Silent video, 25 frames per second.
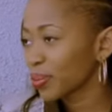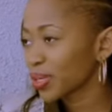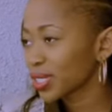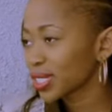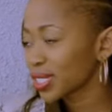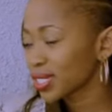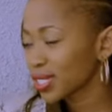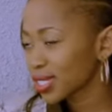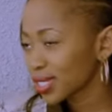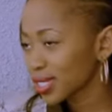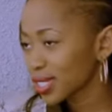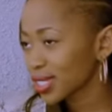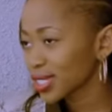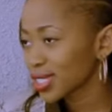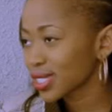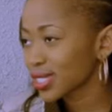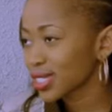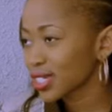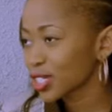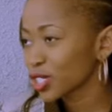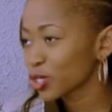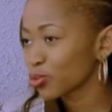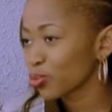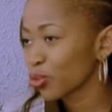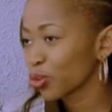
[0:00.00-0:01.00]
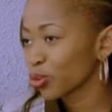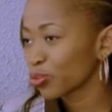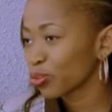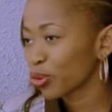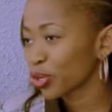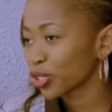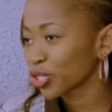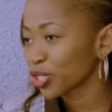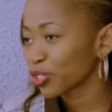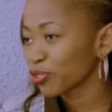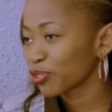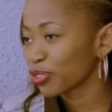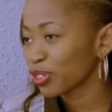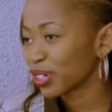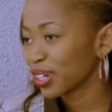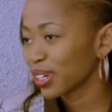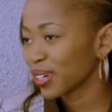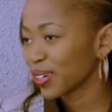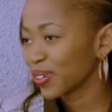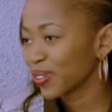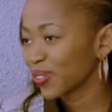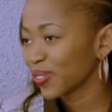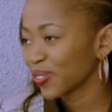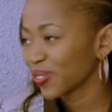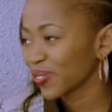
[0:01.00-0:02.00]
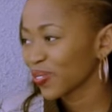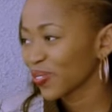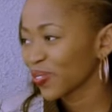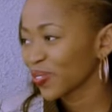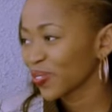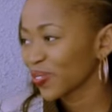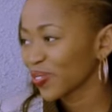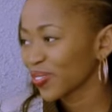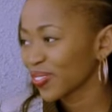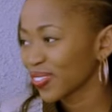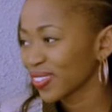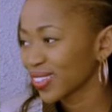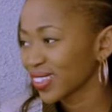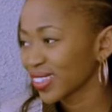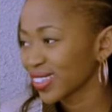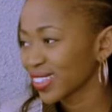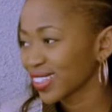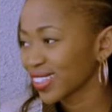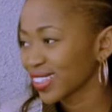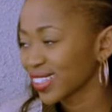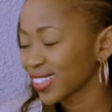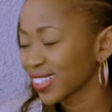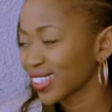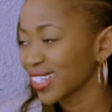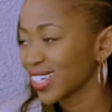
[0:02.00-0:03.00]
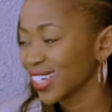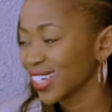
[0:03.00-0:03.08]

But it's it's still a small project for now. Making a difference.